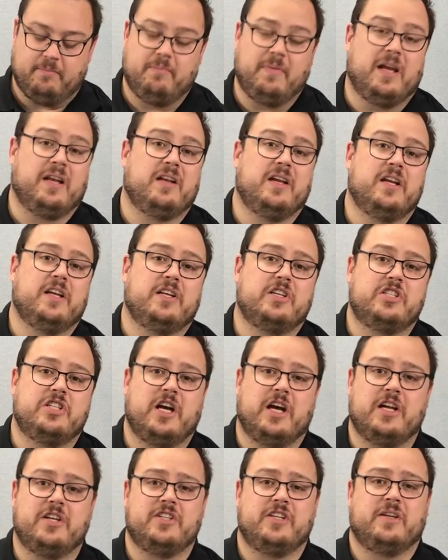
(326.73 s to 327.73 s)
magnetic
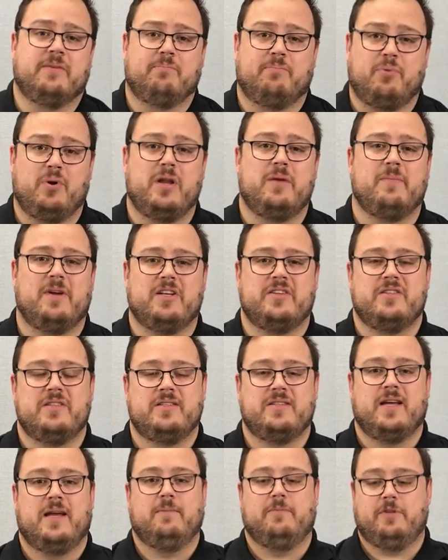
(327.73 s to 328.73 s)
charging, pretty much the
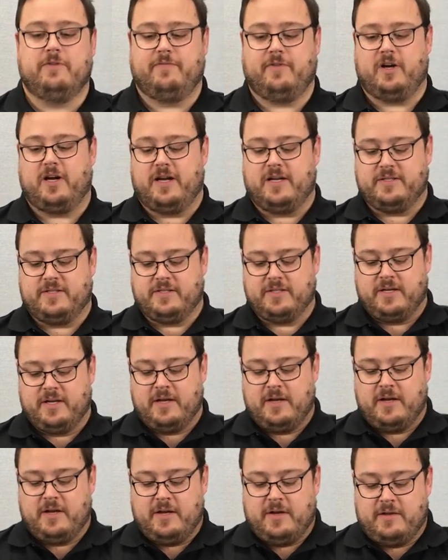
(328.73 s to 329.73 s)
same
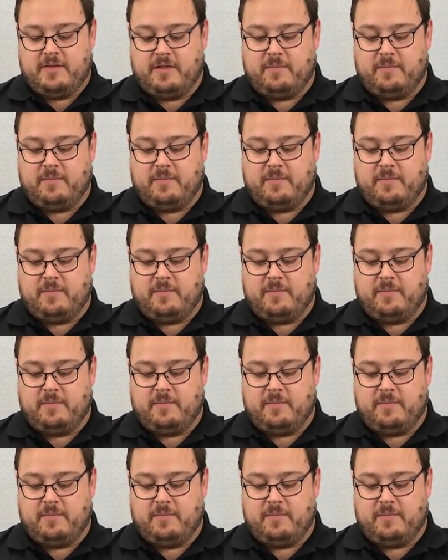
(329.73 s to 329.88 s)
device.